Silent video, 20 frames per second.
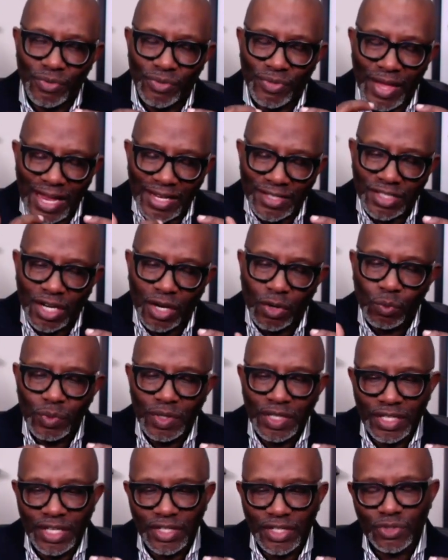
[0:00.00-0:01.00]
That's how we
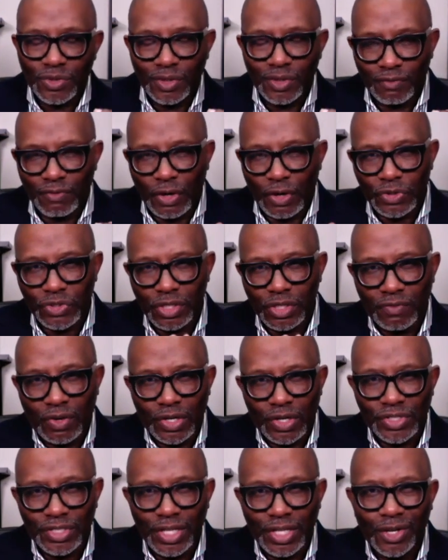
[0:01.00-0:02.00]
get to the version of
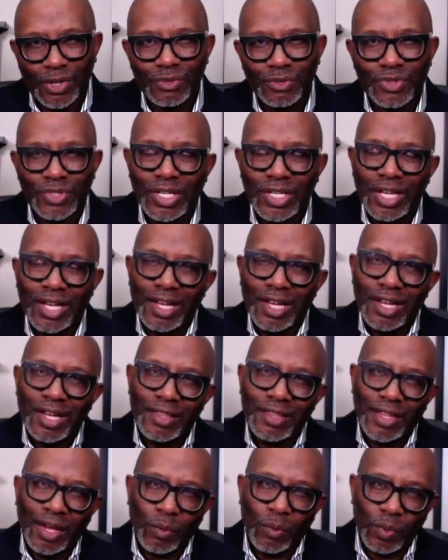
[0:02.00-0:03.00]
ourselves
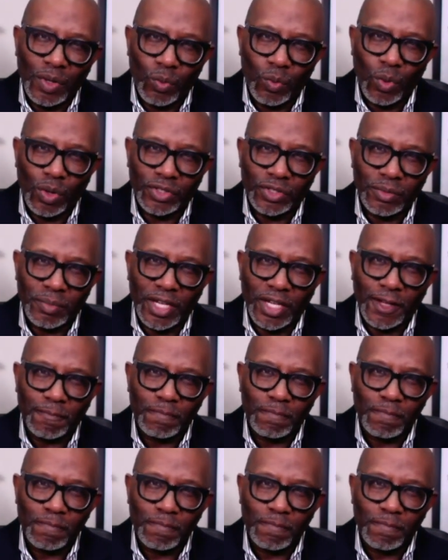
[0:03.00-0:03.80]
that we want to be.